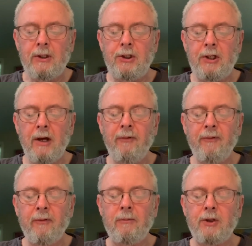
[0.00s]
Jeff
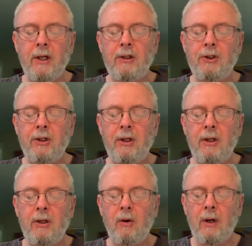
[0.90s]
from
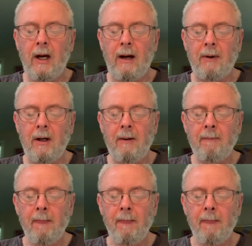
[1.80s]
JG Yokohama,